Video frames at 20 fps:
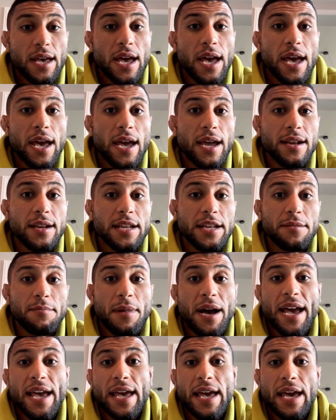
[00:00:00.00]
And in
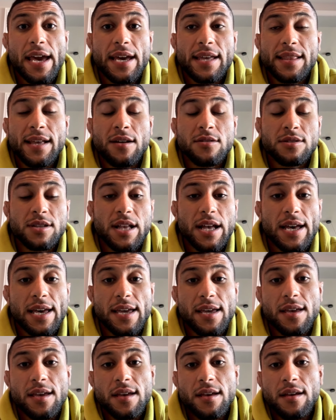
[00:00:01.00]
my head, I was
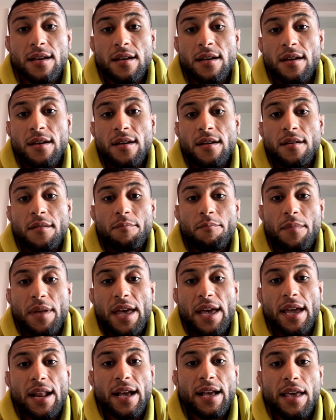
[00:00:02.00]
like,
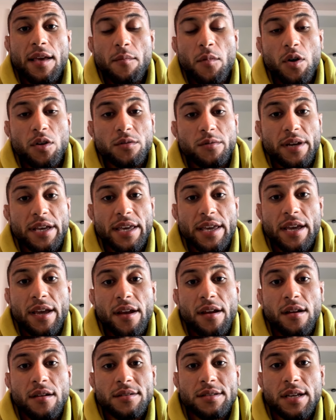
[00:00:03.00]
man, I came all the way
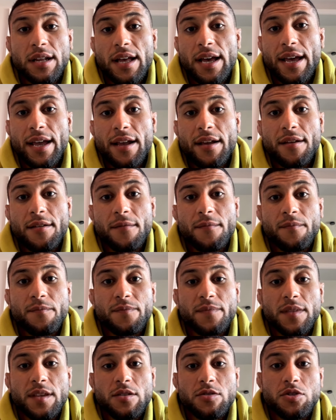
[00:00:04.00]
here to like
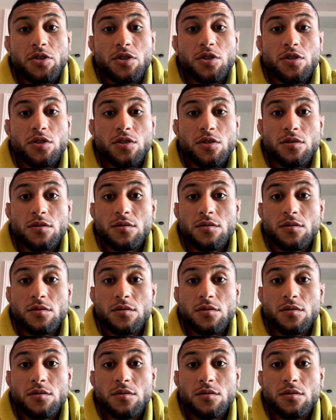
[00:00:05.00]
sh